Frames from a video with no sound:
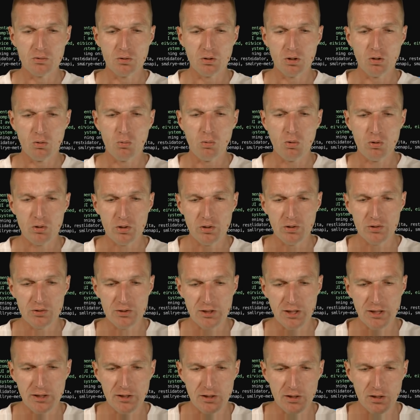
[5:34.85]
So the Quark
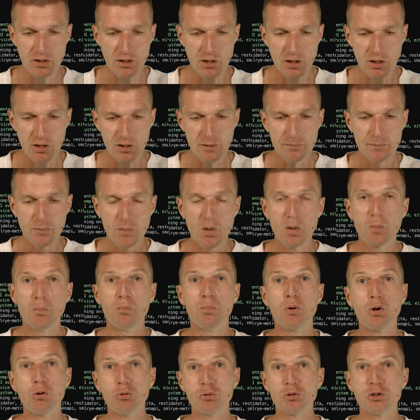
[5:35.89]
is like
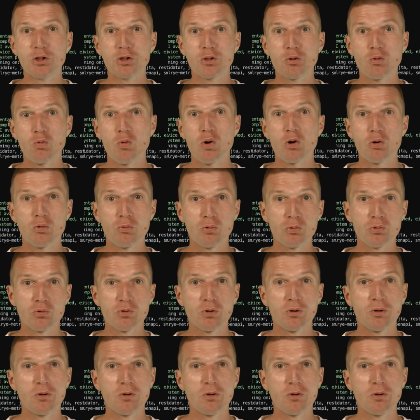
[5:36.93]
bloated Quarkus,